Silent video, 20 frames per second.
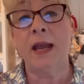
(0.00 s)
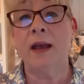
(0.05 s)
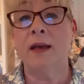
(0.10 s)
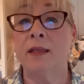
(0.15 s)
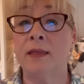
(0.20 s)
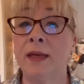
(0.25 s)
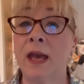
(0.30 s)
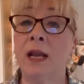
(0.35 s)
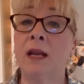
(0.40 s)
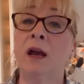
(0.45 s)

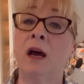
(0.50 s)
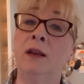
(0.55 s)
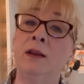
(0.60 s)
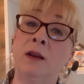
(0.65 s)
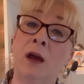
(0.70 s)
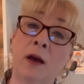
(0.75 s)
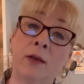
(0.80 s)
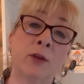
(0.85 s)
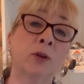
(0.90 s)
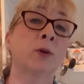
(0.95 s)
Then
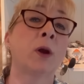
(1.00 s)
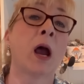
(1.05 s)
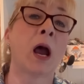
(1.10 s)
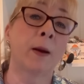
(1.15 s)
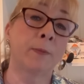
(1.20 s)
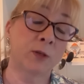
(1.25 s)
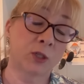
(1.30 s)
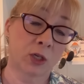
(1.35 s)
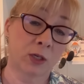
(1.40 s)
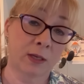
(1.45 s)
another
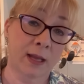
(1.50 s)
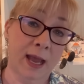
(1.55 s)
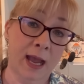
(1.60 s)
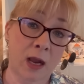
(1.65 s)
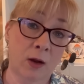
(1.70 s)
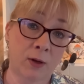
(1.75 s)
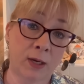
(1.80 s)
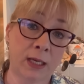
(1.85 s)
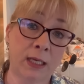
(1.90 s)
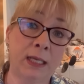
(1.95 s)
optional
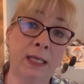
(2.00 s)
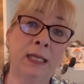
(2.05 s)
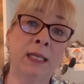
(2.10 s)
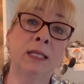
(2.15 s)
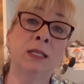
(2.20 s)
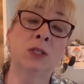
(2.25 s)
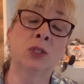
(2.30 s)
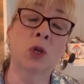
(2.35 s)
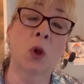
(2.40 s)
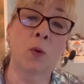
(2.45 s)
outing
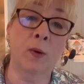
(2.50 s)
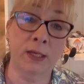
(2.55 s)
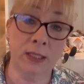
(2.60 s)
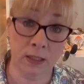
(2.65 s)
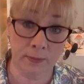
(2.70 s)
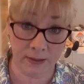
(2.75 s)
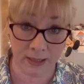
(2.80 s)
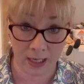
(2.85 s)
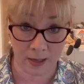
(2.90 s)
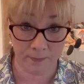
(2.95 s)
is going to
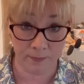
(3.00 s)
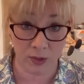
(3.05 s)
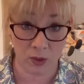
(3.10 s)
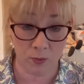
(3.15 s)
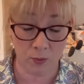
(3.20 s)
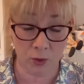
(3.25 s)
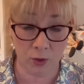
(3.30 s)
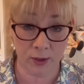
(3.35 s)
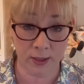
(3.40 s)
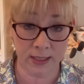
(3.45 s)
be on
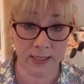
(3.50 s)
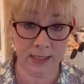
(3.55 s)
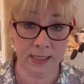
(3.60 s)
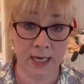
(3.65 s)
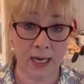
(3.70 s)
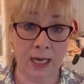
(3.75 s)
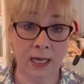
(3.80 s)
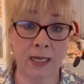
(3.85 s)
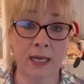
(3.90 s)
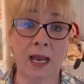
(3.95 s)
Biltmore
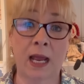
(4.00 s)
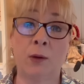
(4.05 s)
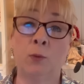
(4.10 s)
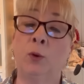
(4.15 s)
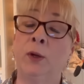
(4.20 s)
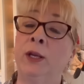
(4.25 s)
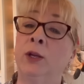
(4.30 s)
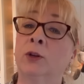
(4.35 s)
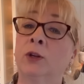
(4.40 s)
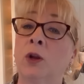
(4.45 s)
Estate, and
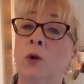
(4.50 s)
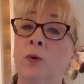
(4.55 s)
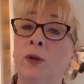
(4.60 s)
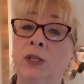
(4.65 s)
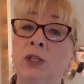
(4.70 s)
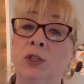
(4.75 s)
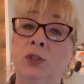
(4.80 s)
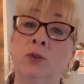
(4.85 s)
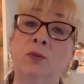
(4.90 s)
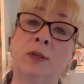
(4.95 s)
we are going
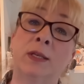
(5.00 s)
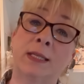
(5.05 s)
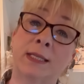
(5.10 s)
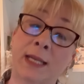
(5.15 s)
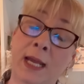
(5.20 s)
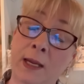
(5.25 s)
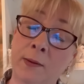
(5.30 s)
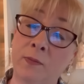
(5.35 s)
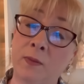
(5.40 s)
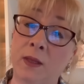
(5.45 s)
to do the
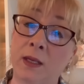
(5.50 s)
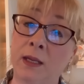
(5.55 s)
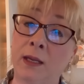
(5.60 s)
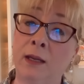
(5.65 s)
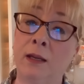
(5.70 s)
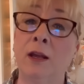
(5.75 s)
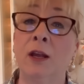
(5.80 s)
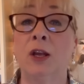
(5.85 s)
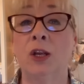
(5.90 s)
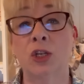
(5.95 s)
same
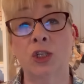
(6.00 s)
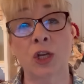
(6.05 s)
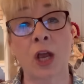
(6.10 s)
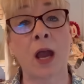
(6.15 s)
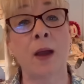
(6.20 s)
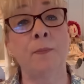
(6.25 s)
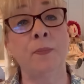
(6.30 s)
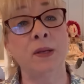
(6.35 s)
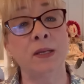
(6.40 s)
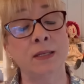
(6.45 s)
thing,
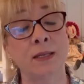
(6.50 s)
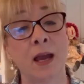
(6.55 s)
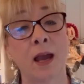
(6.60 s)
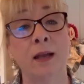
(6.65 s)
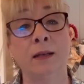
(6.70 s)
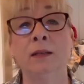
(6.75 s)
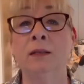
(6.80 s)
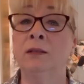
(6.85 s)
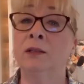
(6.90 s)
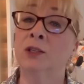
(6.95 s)
shop and
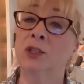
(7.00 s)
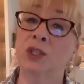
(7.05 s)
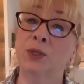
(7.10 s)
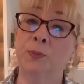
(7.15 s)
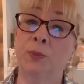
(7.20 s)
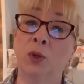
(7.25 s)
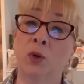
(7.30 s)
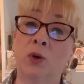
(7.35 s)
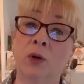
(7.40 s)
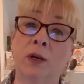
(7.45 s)
dine and
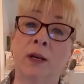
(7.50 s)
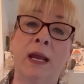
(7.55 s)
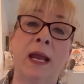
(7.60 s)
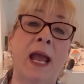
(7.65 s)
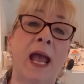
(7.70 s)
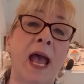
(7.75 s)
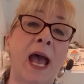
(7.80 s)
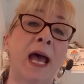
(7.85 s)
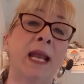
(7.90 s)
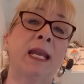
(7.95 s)
explore
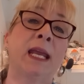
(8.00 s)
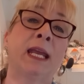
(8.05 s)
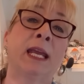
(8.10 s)
at